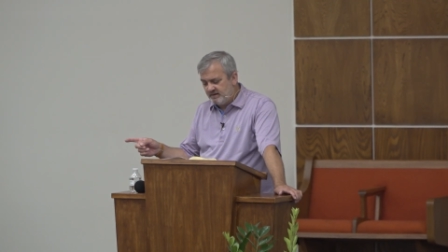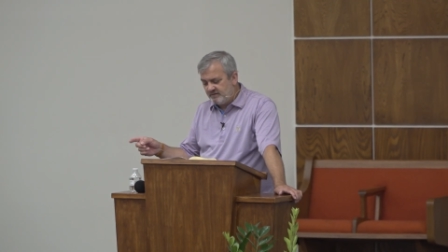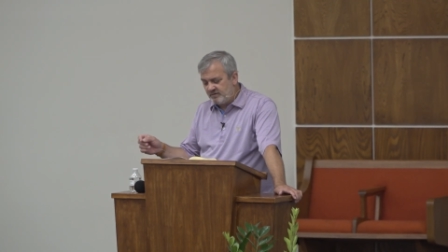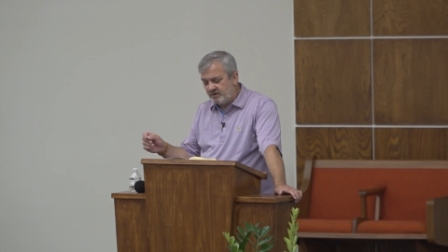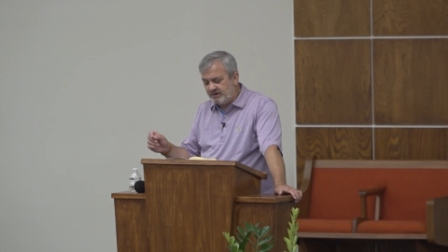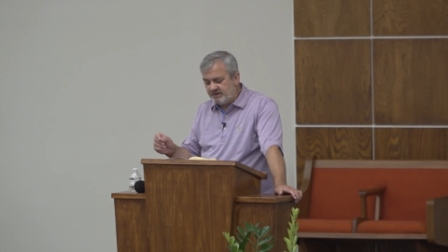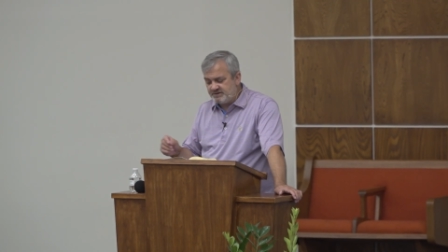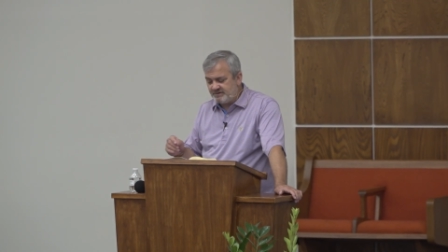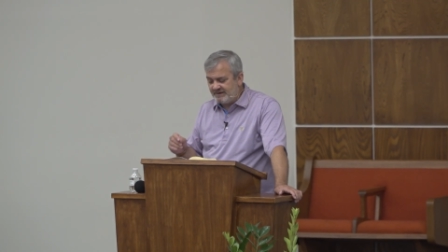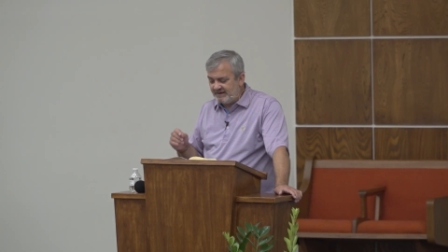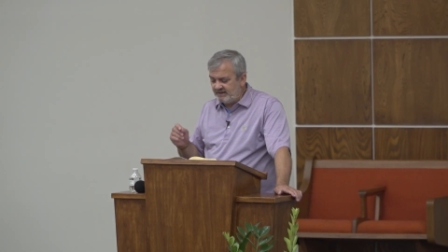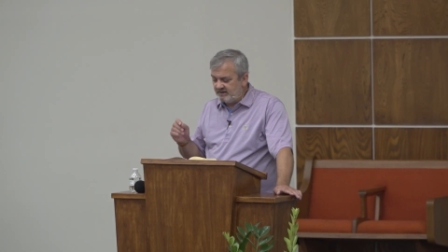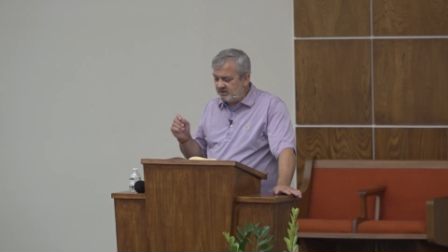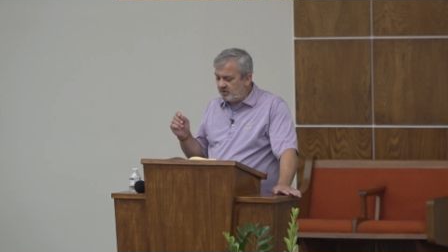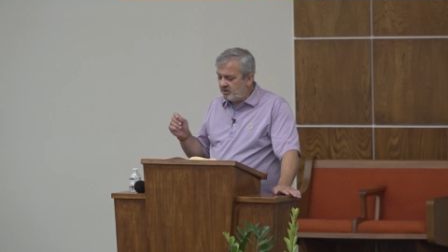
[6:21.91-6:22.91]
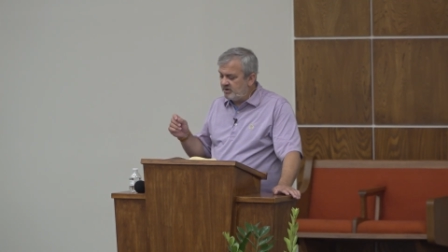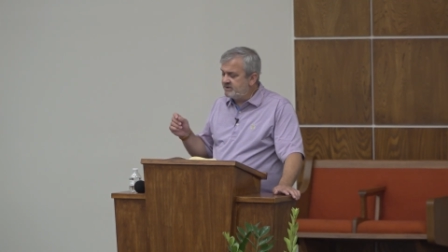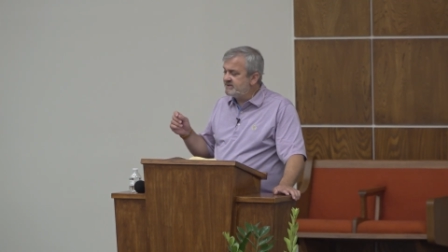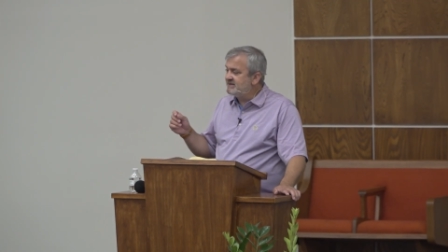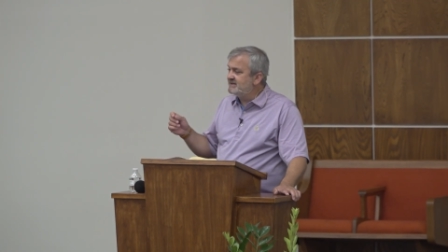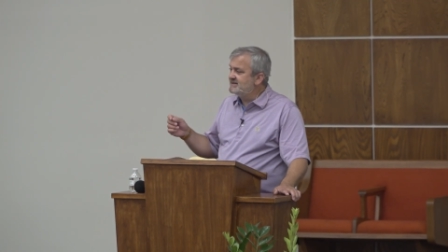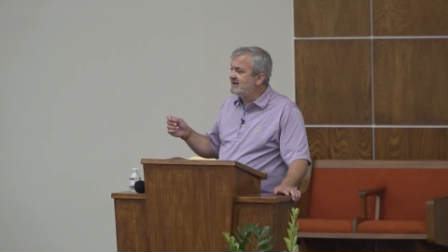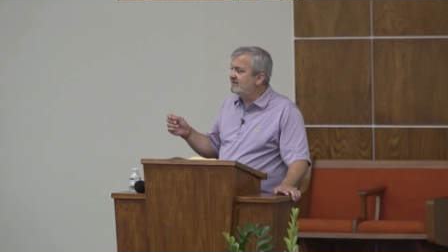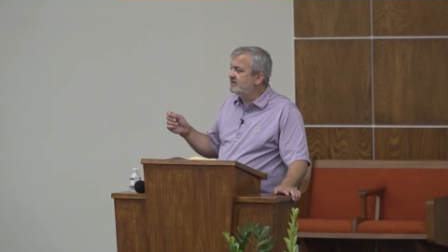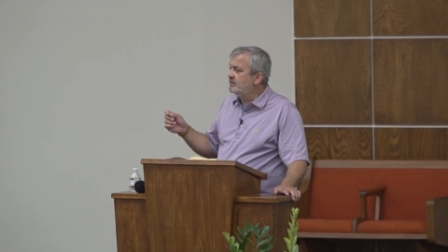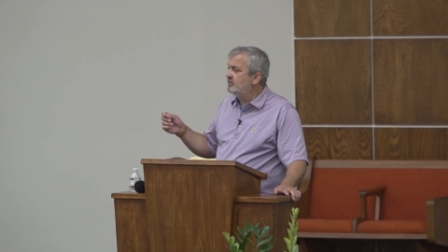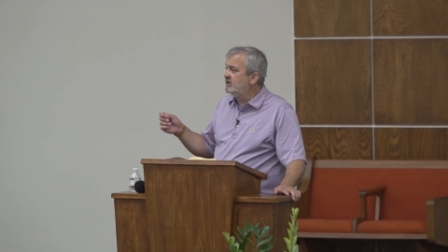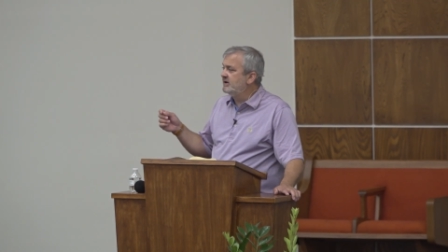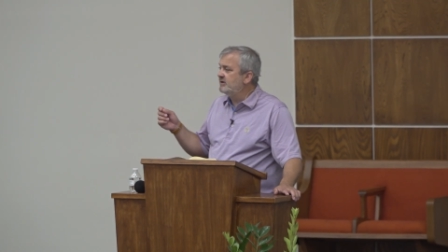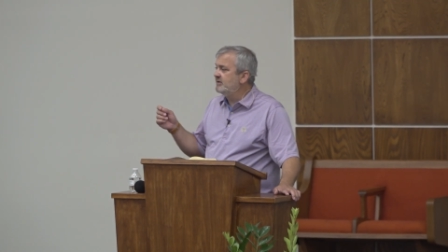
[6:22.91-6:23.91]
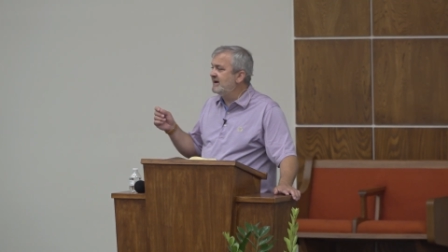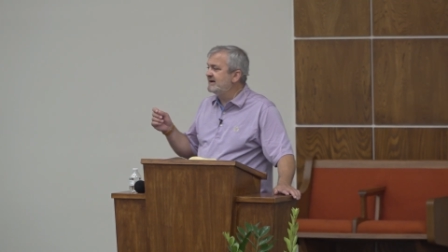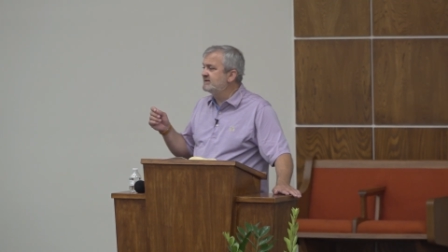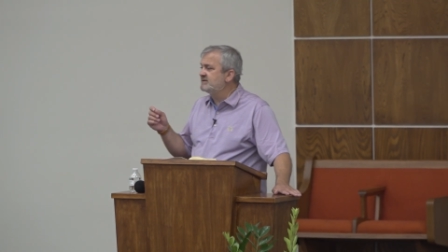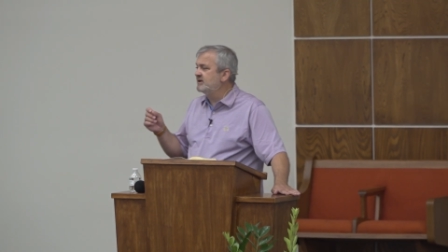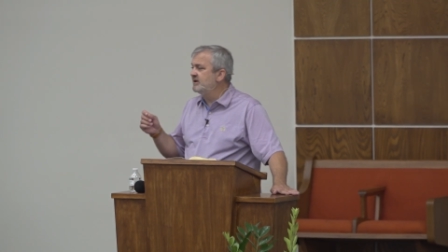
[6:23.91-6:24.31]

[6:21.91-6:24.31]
For it is written, Cursed is everyone who hangs